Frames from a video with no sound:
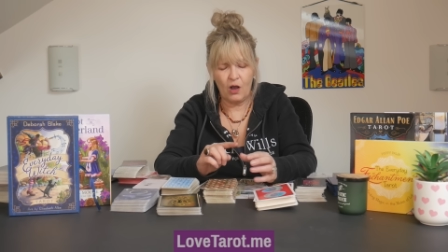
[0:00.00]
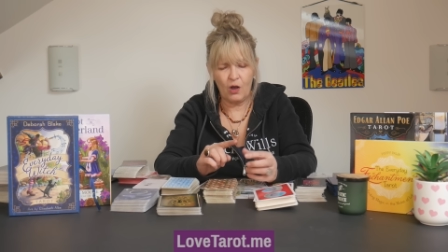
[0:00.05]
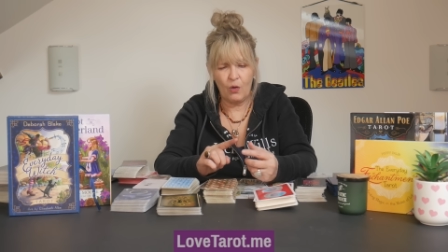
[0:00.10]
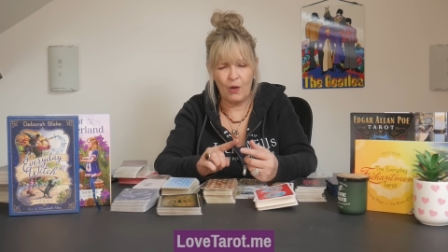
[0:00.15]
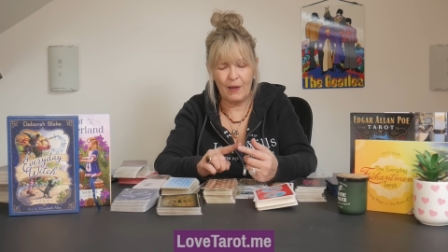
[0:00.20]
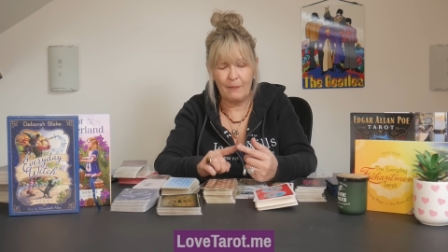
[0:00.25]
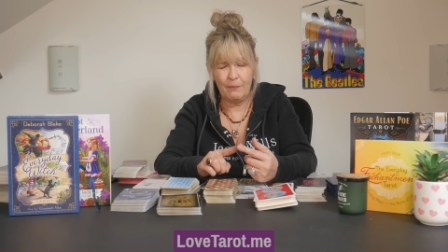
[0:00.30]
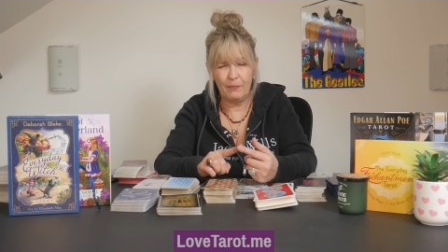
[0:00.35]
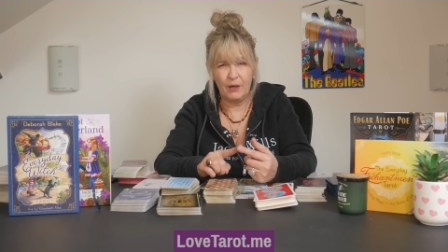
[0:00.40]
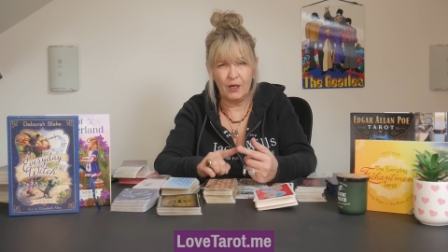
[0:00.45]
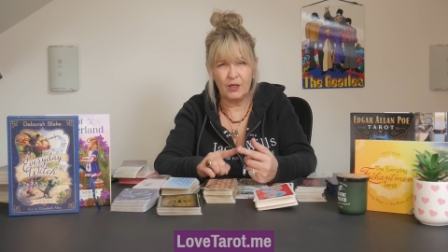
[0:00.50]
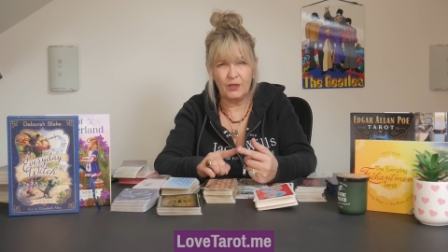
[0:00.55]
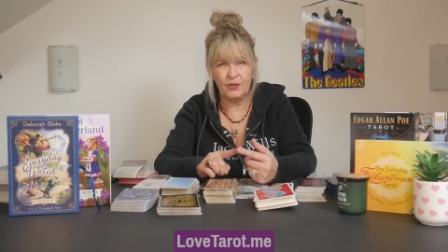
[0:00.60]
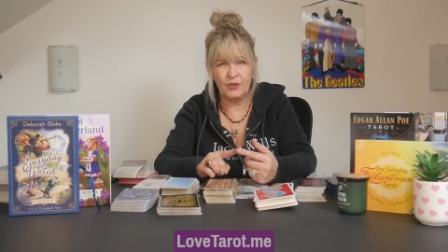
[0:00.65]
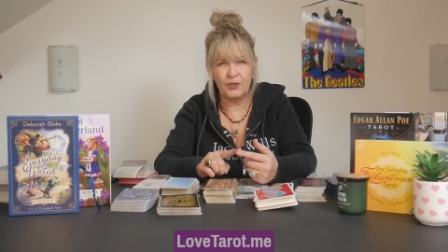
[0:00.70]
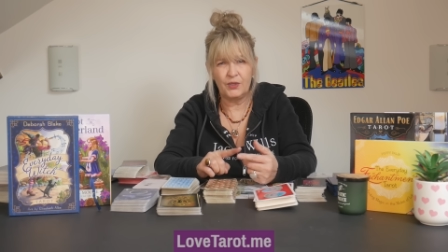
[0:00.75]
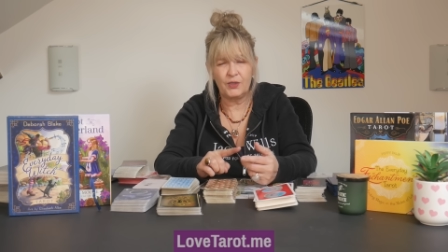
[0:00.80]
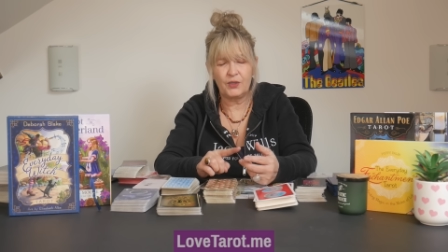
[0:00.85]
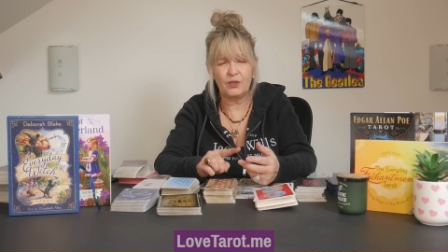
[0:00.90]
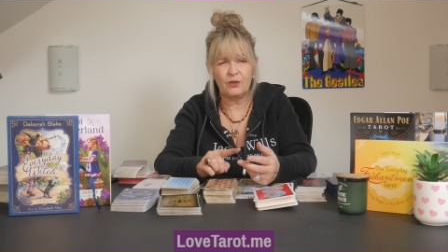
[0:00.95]
quite
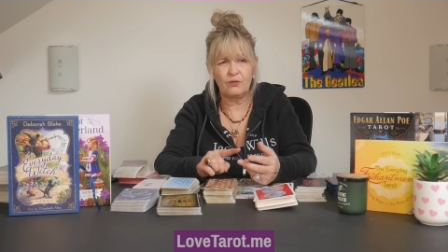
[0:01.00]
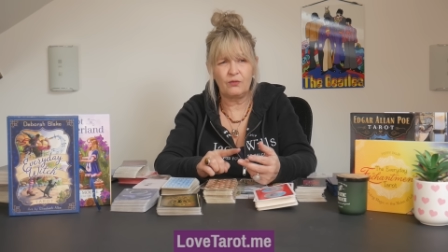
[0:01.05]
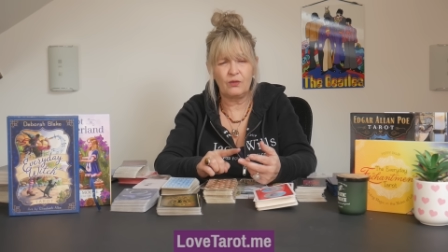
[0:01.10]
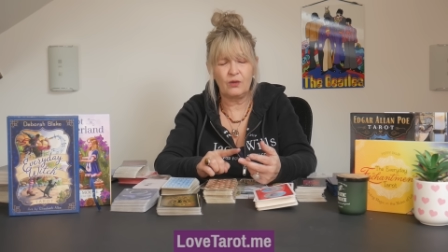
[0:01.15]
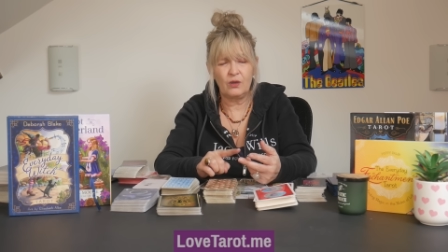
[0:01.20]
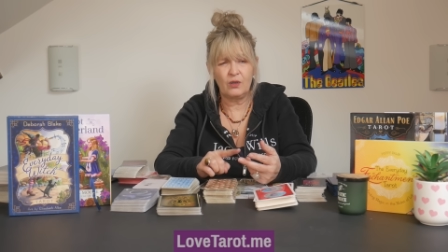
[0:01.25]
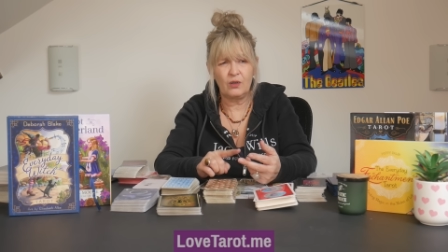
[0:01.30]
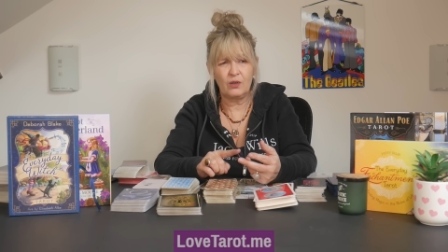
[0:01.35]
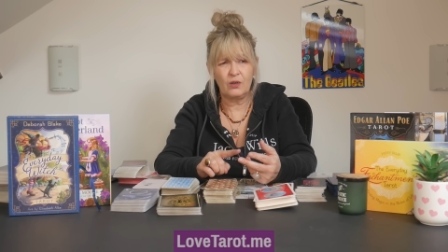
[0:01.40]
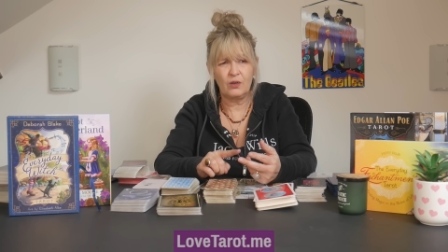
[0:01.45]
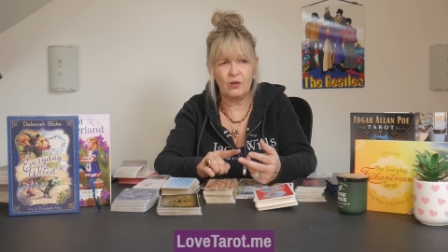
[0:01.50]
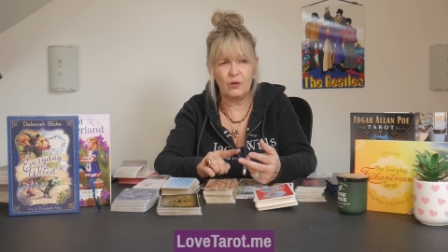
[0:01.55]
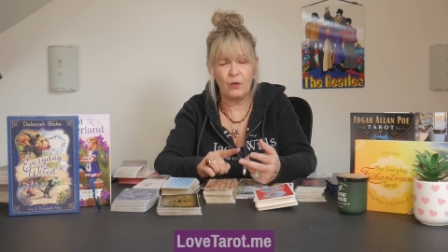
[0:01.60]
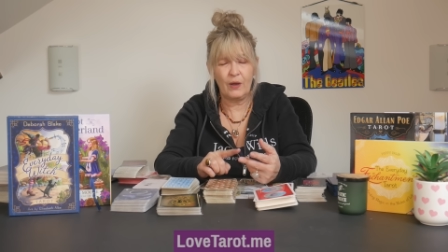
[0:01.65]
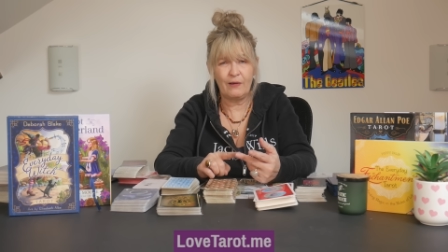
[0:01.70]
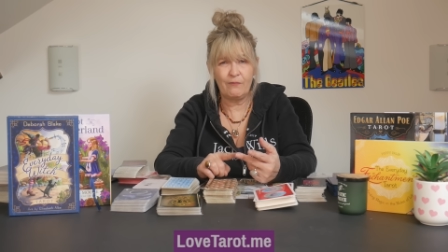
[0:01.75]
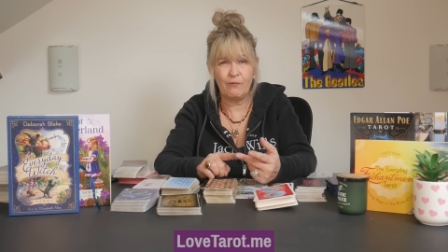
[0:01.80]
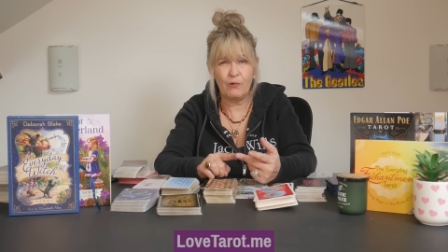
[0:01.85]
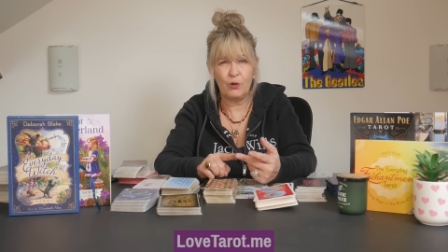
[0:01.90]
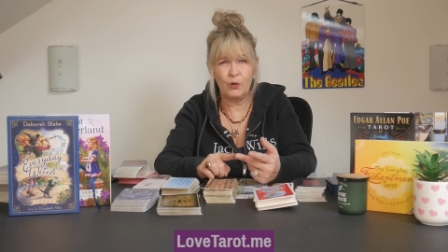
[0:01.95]
blunt,
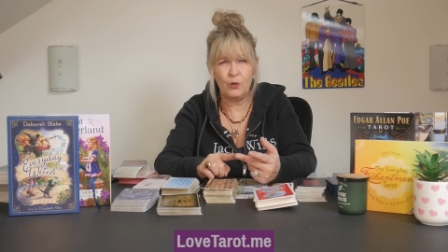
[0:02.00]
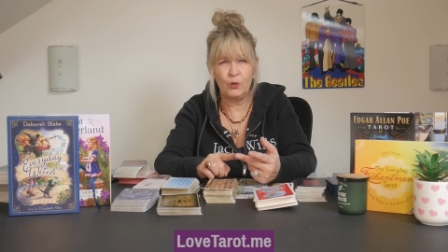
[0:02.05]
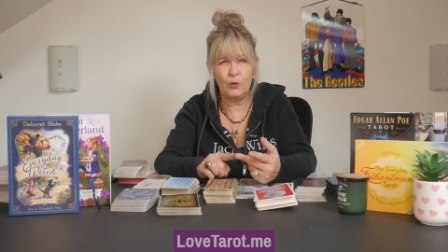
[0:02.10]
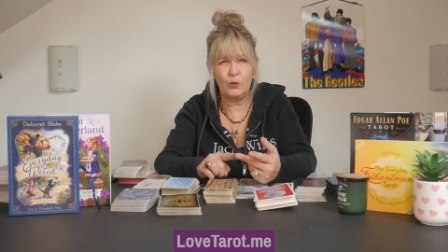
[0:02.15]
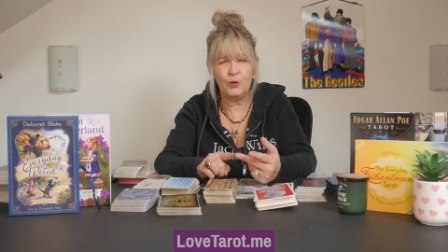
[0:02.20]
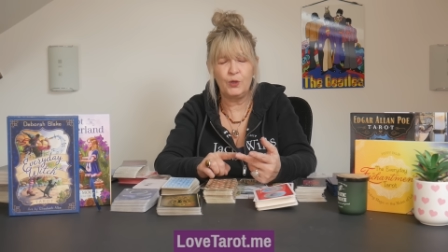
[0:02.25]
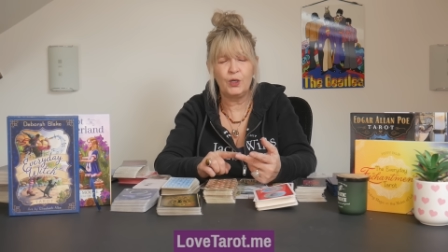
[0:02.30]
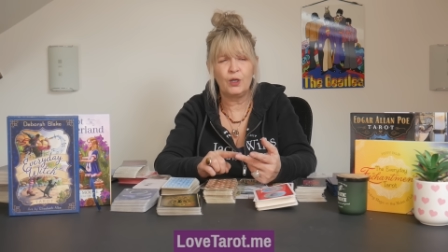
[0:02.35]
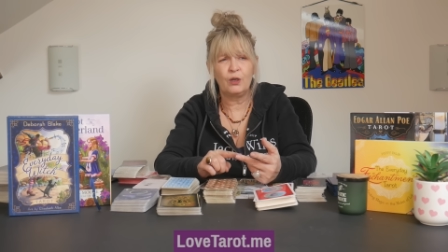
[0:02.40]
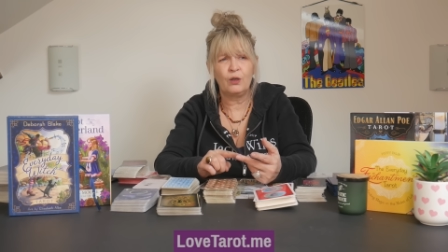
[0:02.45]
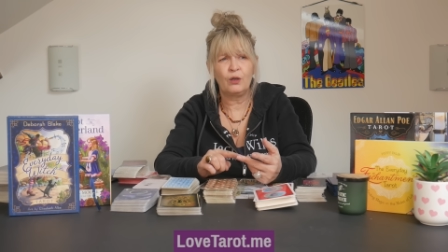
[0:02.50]
quite rude.